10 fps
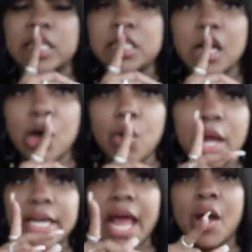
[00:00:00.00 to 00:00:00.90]

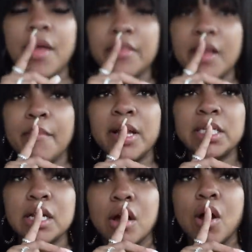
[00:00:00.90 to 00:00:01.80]
So now I think I'm about
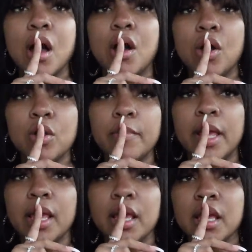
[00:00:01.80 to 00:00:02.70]
to go home
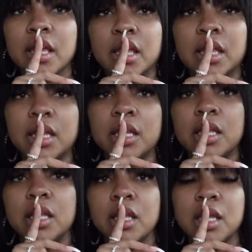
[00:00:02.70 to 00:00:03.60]
and
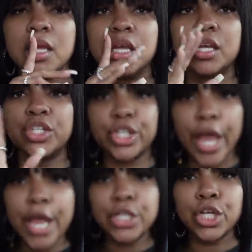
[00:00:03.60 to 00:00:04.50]

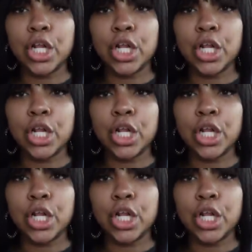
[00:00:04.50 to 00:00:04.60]
change